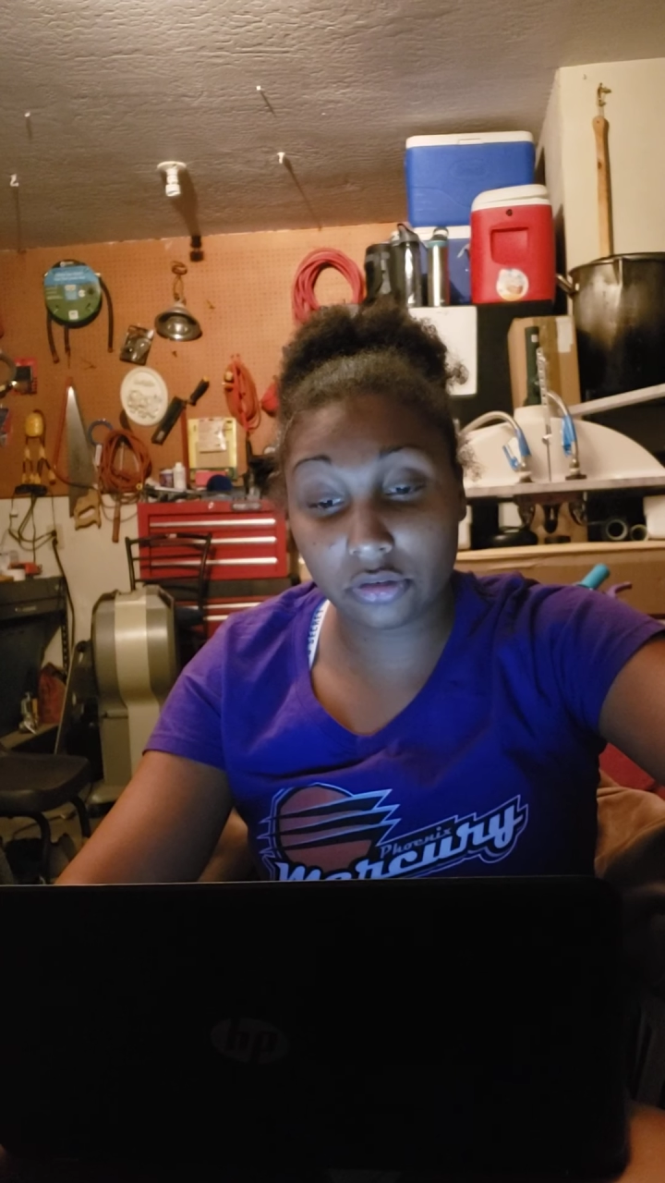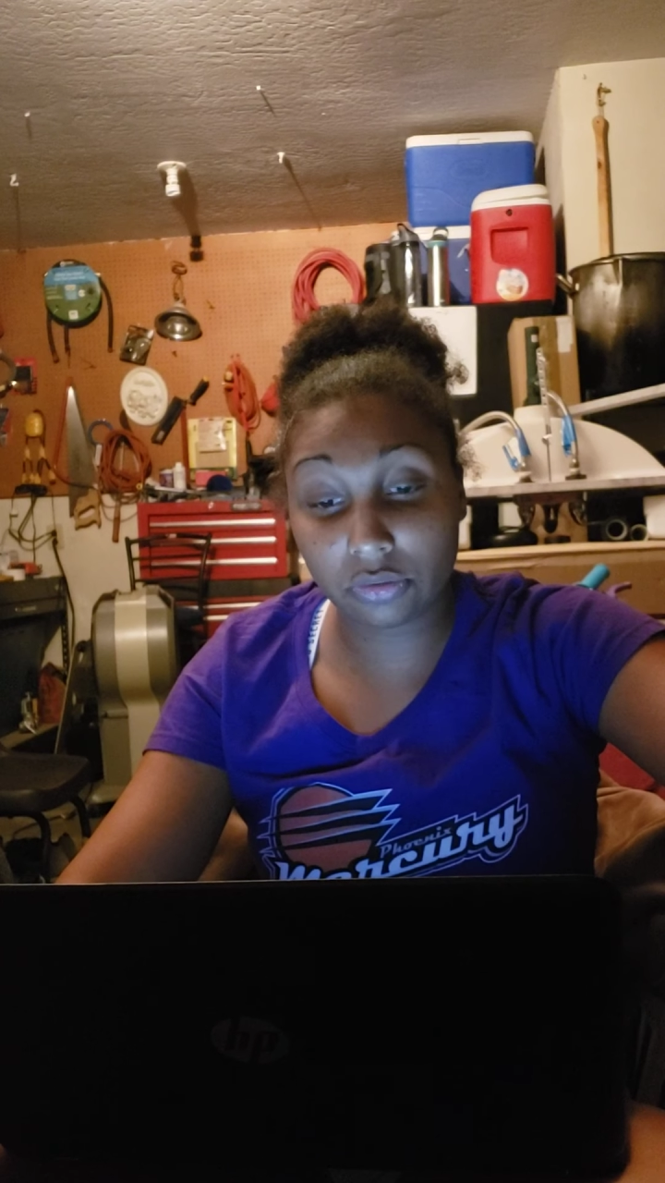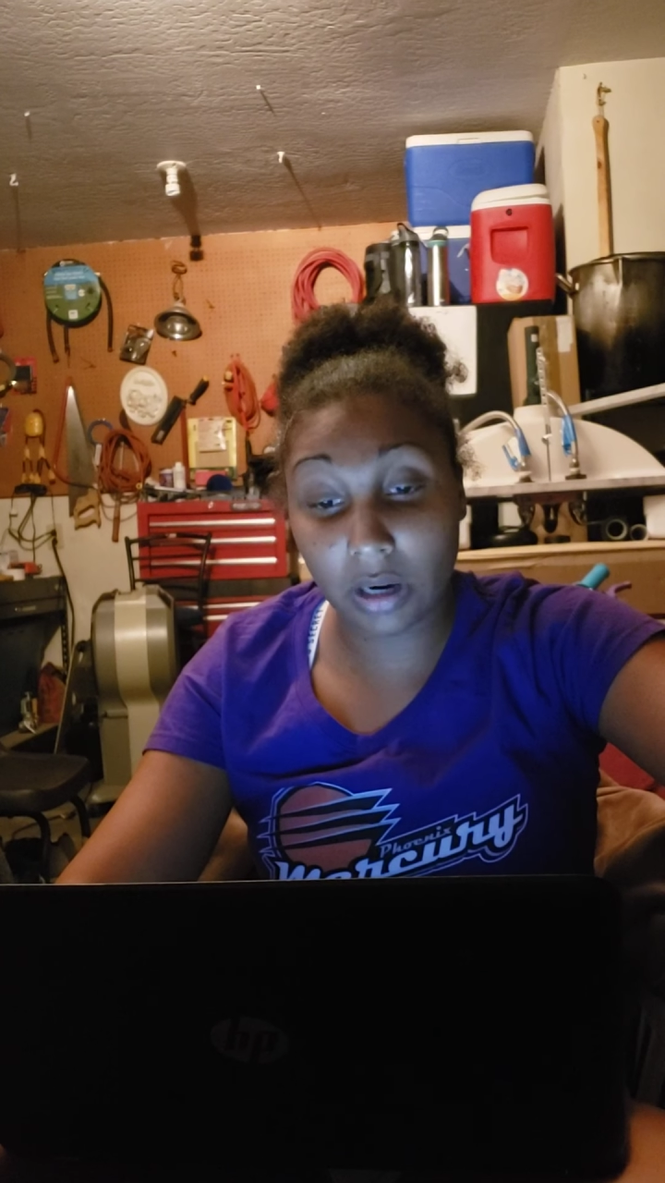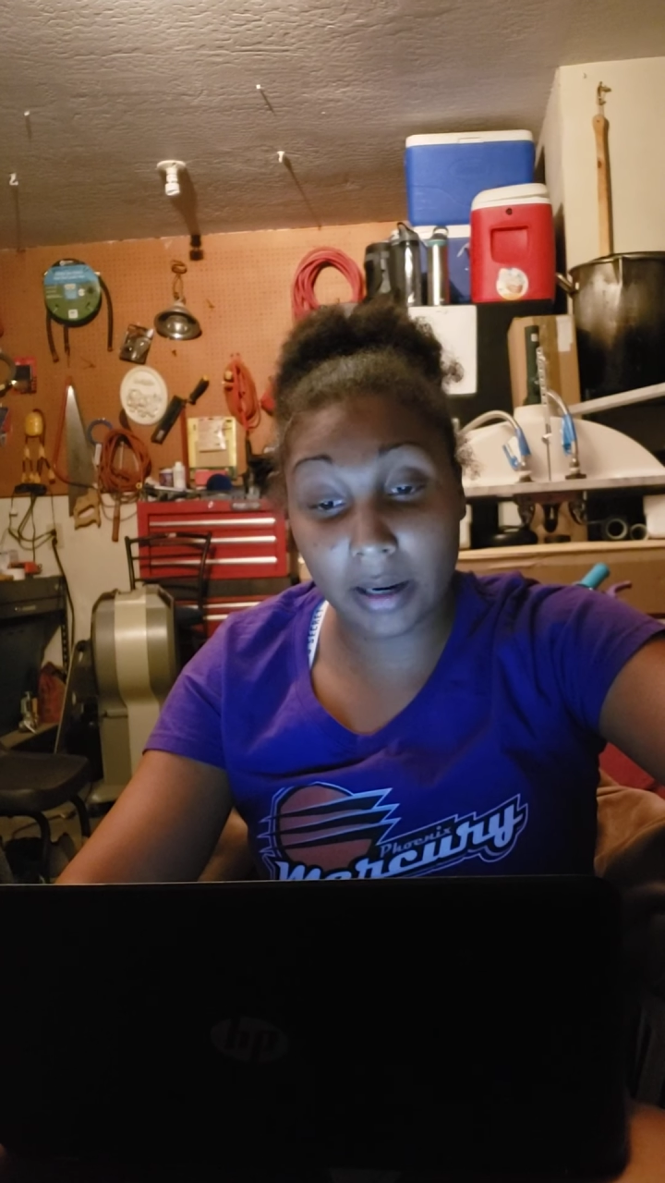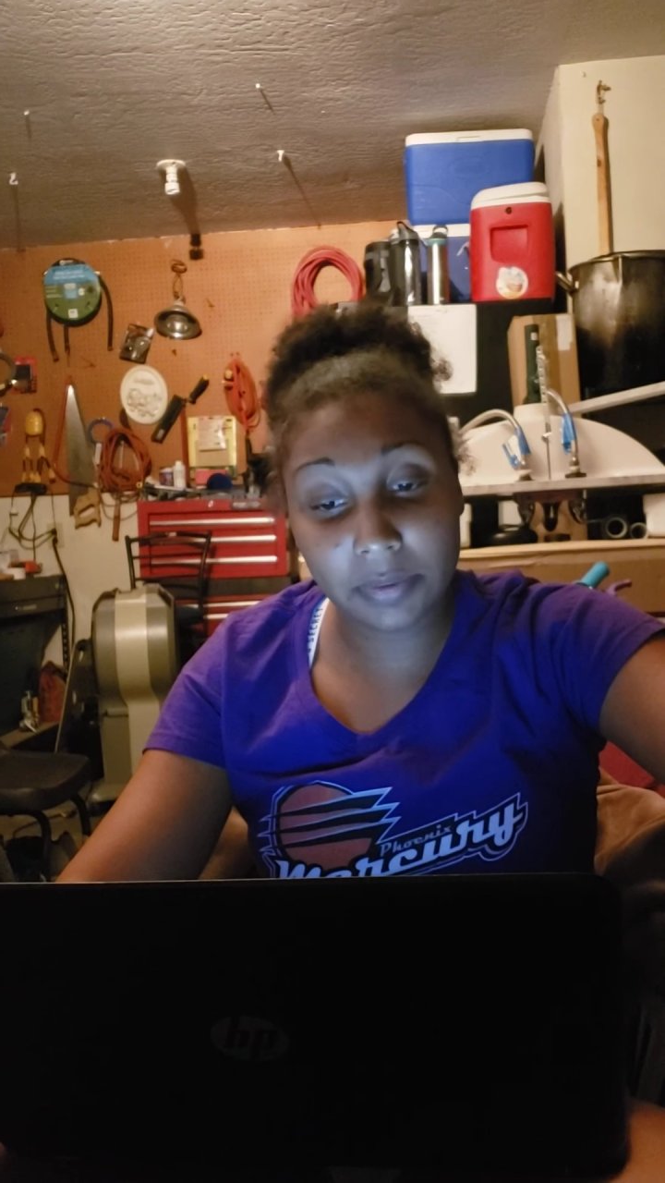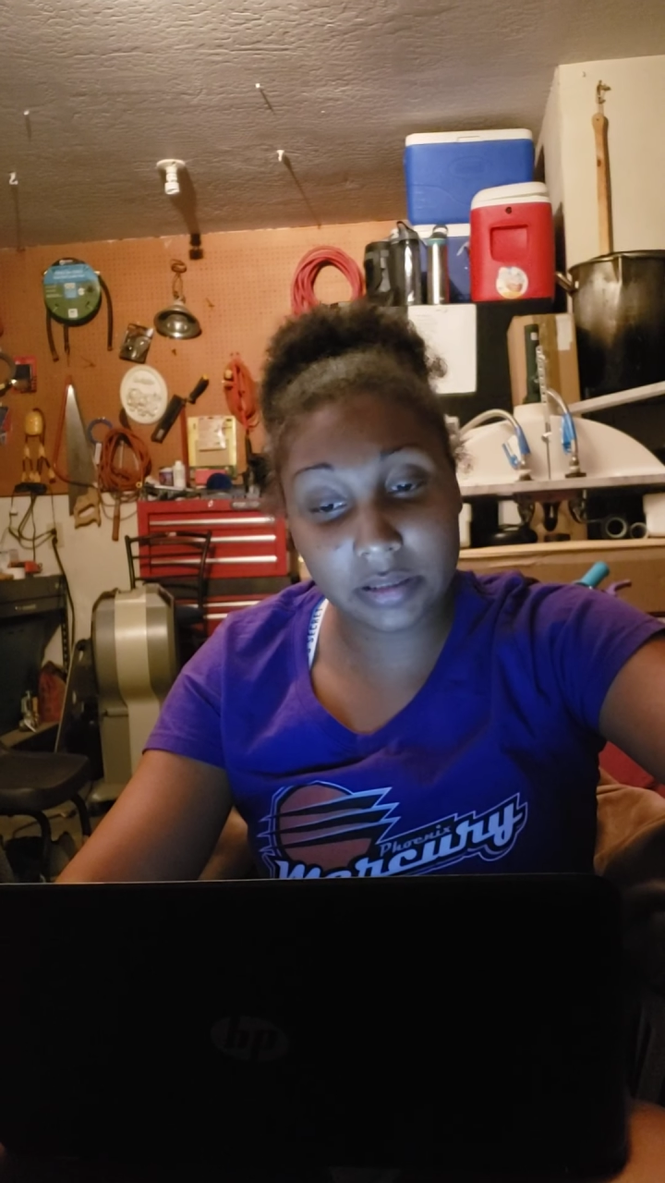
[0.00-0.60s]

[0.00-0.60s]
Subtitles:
drop